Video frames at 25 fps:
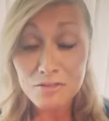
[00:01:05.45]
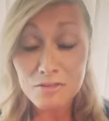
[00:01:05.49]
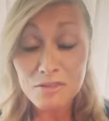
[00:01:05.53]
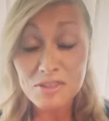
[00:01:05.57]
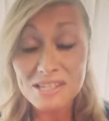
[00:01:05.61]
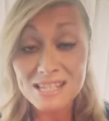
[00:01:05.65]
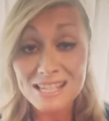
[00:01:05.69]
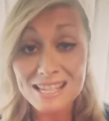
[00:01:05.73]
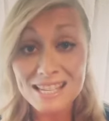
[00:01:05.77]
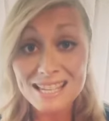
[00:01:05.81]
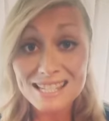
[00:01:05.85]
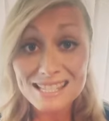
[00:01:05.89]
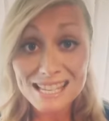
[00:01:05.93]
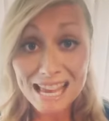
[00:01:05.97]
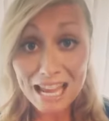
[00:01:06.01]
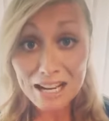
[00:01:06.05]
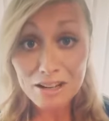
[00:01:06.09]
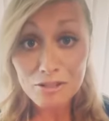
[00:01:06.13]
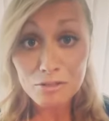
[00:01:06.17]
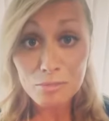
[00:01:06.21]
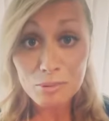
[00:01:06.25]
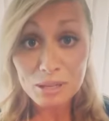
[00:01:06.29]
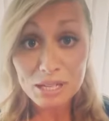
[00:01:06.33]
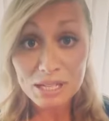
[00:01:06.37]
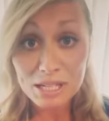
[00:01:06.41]
Obviously, year
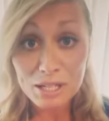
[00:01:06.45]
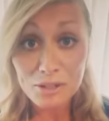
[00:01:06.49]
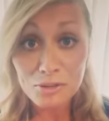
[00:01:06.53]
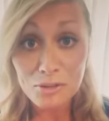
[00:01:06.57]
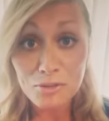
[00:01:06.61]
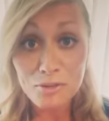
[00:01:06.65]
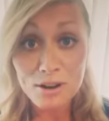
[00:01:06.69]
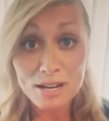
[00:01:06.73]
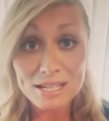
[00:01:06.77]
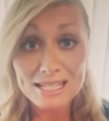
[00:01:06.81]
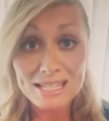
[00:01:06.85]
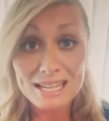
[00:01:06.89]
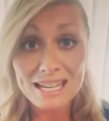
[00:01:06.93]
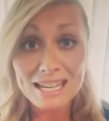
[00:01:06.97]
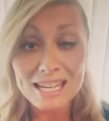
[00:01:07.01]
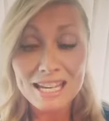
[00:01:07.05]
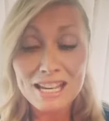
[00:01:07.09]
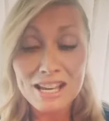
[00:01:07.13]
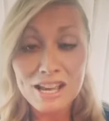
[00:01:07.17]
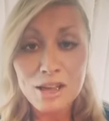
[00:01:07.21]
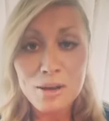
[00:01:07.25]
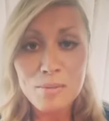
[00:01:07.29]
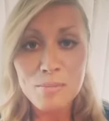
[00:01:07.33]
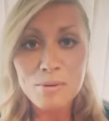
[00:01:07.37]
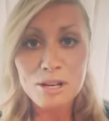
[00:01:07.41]
10 have been in already,
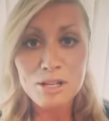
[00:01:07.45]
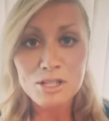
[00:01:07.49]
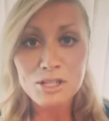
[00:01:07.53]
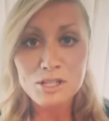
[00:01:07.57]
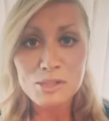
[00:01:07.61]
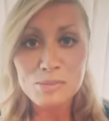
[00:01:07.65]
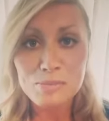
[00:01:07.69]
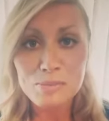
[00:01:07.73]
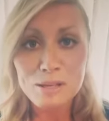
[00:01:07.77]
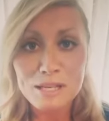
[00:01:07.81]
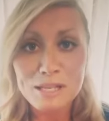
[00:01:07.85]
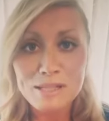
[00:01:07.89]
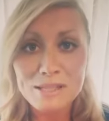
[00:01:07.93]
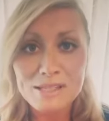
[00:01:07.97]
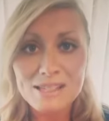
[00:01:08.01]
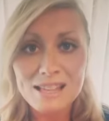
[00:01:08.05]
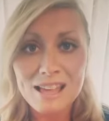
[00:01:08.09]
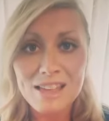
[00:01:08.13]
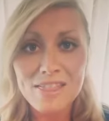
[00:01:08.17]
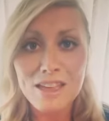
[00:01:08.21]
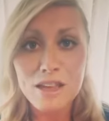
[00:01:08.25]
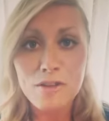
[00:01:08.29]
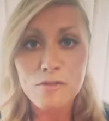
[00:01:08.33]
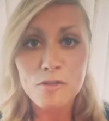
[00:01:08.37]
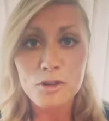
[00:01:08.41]
but it just means
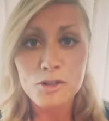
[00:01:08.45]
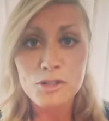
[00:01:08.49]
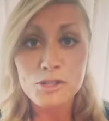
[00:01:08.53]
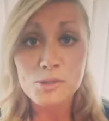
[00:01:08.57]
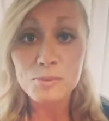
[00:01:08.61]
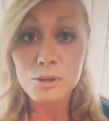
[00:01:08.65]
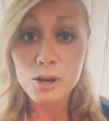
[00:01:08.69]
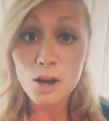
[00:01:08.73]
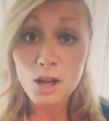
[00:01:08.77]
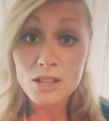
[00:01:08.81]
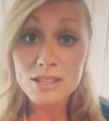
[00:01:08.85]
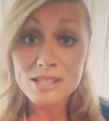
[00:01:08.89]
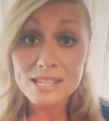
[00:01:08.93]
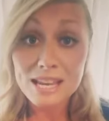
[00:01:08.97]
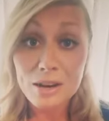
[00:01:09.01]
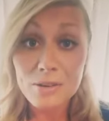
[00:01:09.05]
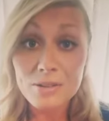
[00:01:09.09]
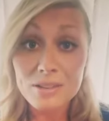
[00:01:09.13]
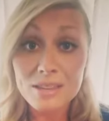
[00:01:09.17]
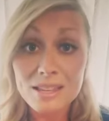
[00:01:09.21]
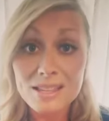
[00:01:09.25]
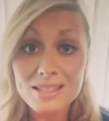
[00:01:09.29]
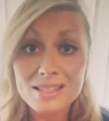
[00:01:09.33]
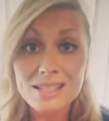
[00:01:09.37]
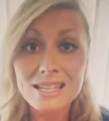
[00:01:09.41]
that they've got some contact
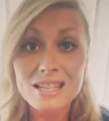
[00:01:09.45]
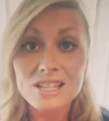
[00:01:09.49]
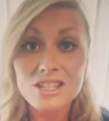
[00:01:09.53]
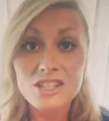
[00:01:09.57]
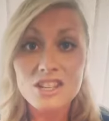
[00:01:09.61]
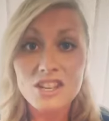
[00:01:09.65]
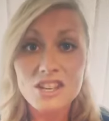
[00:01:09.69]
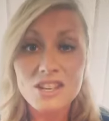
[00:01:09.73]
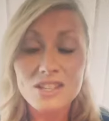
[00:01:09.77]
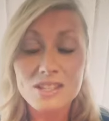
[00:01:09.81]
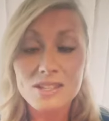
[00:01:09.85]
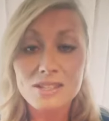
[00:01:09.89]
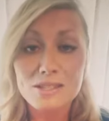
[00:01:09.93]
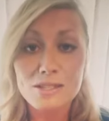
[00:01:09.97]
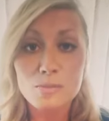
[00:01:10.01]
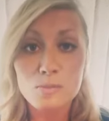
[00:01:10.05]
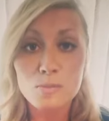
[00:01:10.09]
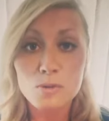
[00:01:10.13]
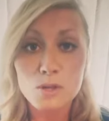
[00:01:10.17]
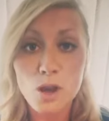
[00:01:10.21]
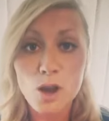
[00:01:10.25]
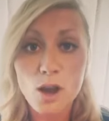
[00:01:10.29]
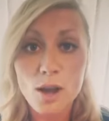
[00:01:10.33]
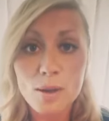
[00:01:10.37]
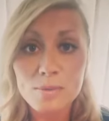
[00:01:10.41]
with their teachers and some
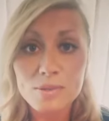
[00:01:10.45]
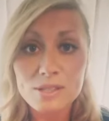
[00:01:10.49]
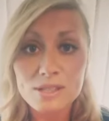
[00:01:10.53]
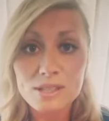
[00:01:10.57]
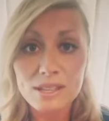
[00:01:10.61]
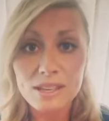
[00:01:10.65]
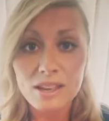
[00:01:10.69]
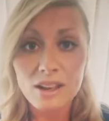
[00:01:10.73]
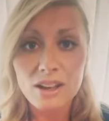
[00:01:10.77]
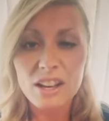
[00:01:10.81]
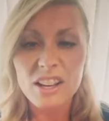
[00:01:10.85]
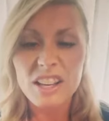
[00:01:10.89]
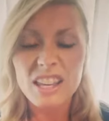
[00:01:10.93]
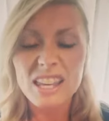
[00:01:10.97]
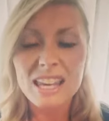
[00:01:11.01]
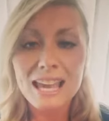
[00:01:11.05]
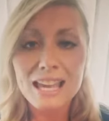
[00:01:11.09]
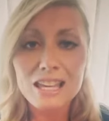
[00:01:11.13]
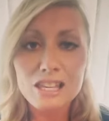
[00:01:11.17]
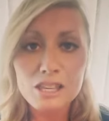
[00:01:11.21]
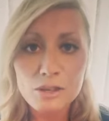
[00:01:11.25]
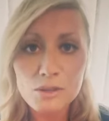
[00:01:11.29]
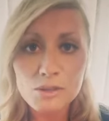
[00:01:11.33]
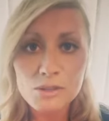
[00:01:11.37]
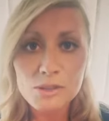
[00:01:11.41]
time to kind of
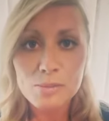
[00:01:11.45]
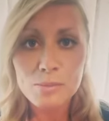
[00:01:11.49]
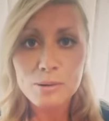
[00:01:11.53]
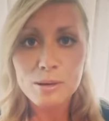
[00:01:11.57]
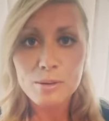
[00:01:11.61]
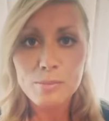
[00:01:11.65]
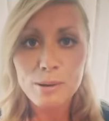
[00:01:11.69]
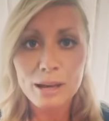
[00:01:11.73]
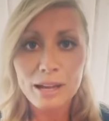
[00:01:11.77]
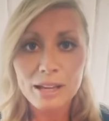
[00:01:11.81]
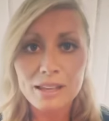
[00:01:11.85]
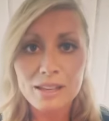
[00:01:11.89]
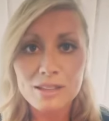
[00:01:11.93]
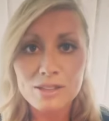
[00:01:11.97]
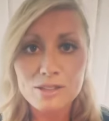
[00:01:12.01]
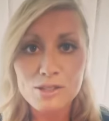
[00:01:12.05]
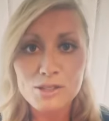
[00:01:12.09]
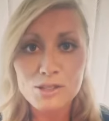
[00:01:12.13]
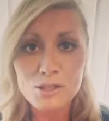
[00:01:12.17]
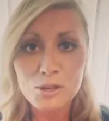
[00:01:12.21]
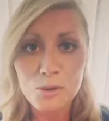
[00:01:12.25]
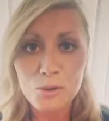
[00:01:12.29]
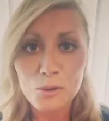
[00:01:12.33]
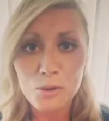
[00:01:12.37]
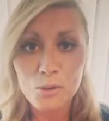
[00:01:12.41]
get used to being back in
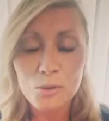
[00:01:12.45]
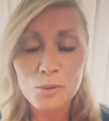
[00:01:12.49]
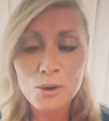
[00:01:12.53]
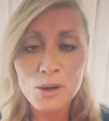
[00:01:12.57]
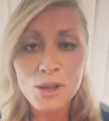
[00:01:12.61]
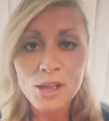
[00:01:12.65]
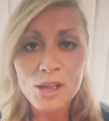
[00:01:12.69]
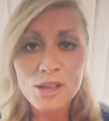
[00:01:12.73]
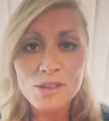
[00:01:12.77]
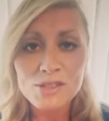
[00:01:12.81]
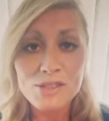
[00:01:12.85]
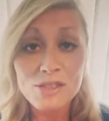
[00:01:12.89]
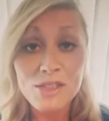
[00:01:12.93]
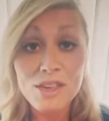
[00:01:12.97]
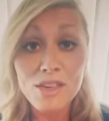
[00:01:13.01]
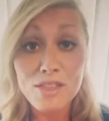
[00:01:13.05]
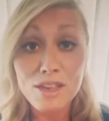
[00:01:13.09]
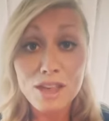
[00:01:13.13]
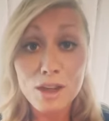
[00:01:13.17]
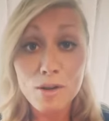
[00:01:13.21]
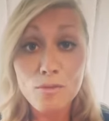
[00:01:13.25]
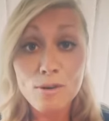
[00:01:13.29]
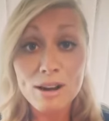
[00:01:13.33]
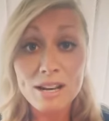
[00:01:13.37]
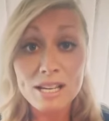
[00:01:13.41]
school so that
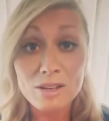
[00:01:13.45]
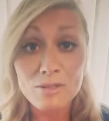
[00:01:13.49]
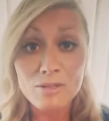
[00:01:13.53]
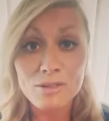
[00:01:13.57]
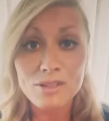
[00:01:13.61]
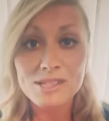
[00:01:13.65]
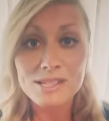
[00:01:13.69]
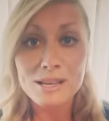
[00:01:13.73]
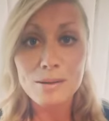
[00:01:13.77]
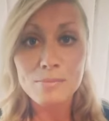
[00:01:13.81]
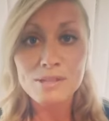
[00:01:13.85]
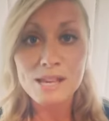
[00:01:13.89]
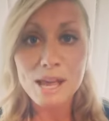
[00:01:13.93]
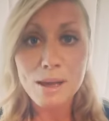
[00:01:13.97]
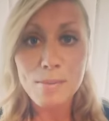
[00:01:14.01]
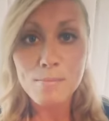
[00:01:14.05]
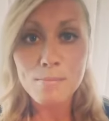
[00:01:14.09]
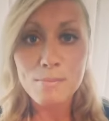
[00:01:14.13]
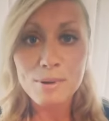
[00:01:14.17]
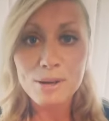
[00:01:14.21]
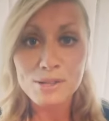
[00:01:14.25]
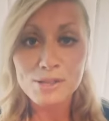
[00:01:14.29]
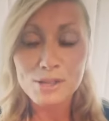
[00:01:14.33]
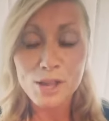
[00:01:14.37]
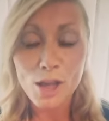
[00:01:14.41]
they are ready for
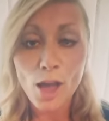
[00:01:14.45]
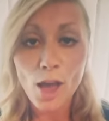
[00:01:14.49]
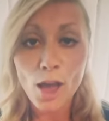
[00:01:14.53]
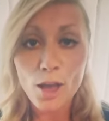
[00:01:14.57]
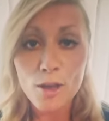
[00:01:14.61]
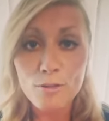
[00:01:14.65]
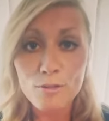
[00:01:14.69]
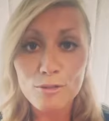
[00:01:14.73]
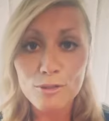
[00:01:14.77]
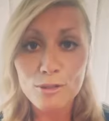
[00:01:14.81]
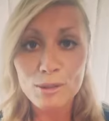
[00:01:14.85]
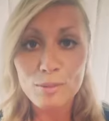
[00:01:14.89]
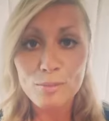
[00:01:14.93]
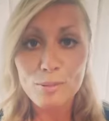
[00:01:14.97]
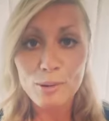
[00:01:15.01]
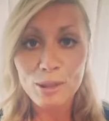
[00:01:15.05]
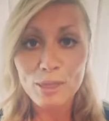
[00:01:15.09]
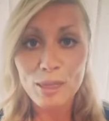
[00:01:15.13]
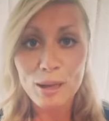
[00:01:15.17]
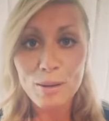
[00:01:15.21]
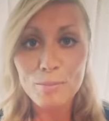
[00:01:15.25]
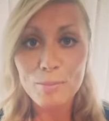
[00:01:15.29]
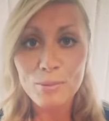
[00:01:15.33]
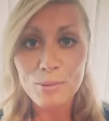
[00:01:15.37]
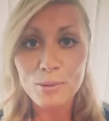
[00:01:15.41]
September. So hopefully by
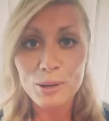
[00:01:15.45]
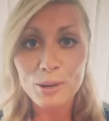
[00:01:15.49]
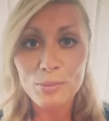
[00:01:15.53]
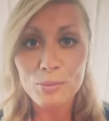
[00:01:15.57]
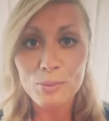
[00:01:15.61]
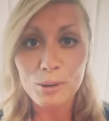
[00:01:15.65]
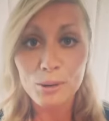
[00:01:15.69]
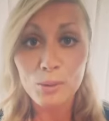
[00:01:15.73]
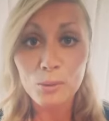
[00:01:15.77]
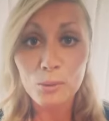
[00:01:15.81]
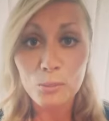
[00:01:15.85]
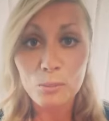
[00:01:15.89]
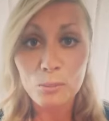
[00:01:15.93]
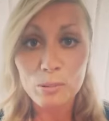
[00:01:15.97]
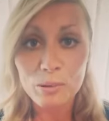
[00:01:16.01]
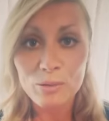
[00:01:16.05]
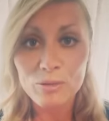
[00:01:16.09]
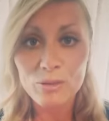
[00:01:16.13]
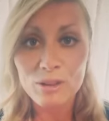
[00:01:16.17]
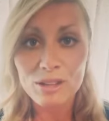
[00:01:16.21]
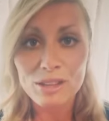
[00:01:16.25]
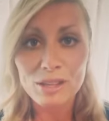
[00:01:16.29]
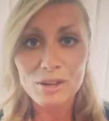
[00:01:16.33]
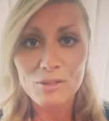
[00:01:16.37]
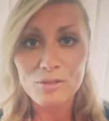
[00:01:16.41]
that point, we'll all be
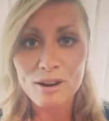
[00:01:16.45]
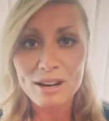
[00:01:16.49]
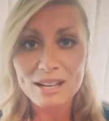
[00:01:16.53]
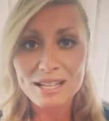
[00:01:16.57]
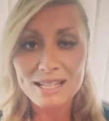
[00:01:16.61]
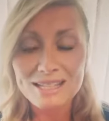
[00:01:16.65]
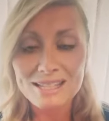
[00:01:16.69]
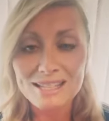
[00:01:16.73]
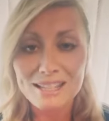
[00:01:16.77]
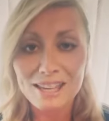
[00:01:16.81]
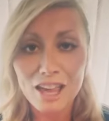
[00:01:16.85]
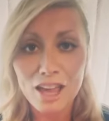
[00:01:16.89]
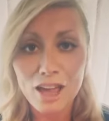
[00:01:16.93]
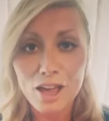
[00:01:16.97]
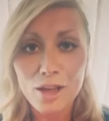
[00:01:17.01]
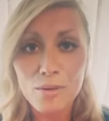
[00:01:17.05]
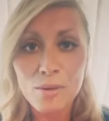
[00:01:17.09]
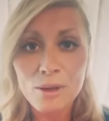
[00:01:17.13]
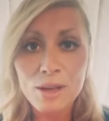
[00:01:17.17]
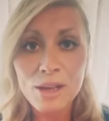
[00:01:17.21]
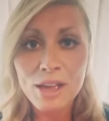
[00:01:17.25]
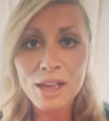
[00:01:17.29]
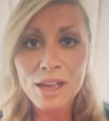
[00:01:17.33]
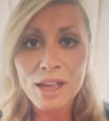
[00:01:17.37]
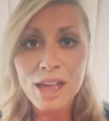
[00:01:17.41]
feeling ready to go
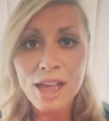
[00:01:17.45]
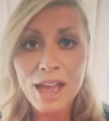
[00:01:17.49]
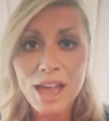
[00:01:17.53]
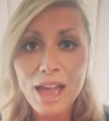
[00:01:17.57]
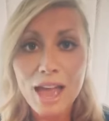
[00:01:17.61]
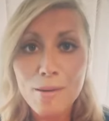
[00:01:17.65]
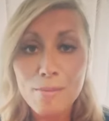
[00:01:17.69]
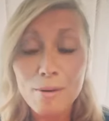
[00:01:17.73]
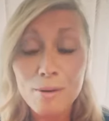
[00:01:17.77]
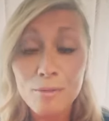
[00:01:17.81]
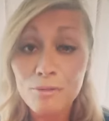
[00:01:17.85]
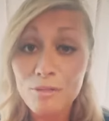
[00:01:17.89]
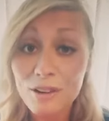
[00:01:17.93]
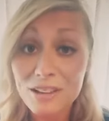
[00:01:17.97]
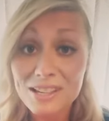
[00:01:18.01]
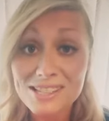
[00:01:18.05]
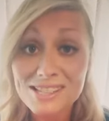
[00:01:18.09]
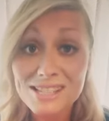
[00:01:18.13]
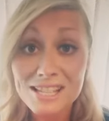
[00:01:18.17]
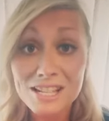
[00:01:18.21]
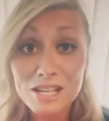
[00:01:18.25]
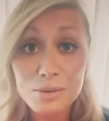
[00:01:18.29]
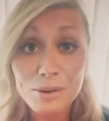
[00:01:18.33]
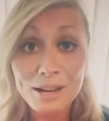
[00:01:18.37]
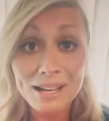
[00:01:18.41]
and face
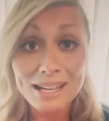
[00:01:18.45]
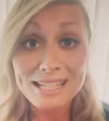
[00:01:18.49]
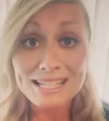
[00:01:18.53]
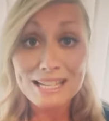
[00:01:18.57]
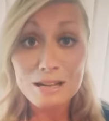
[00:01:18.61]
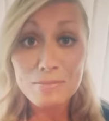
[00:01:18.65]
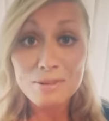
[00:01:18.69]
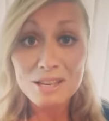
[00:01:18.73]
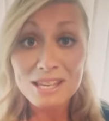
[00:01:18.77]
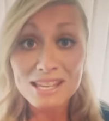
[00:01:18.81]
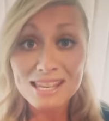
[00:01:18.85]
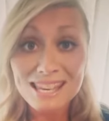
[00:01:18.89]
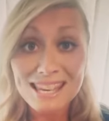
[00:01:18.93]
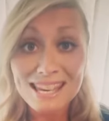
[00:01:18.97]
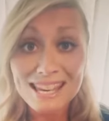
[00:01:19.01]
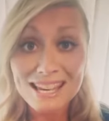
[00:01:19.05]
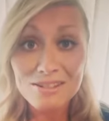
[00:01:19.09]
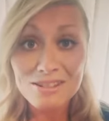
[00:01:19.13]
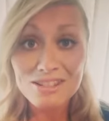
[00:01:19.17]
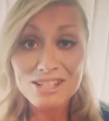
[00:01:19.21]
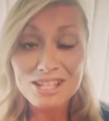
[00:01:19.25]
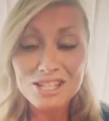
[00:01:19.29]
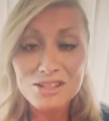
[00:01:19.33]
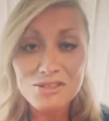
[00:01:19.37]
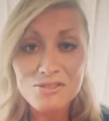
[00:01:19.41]
the new academic
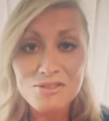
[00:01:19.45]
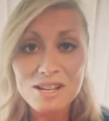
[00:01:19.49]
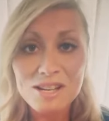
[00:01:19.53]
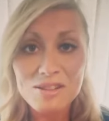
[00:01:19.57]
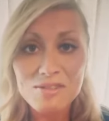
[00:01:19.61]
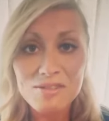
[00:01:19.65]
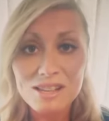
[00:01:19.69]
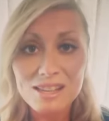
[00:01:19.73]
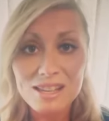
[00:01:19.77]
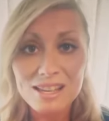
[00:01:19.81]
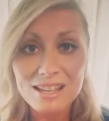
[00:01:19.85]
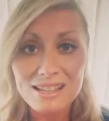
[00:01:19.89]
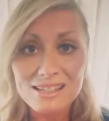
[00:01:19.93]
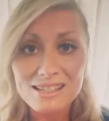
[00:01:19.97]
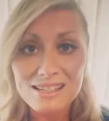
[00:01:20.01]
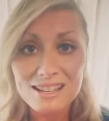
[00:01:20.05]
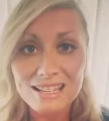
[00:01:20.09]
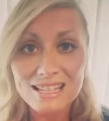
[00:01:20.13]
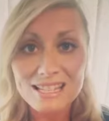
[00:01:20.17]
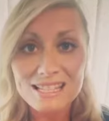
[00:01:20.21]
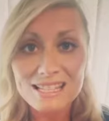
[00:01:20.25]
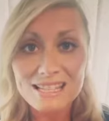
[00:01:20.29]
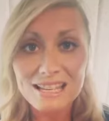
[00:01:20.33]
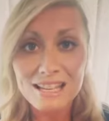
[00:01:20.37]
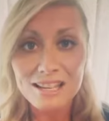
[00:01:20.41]
year, which is really, really
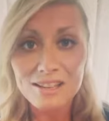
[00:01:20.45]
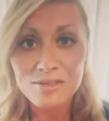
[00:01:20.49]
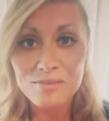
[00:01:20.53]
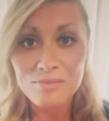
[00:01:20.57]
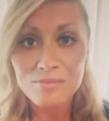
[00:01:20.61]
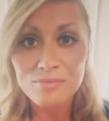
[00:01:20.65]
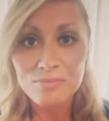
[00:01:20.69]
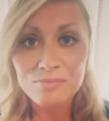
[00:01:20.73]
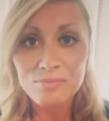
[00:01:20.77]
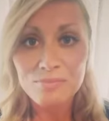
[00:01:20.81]
exciting.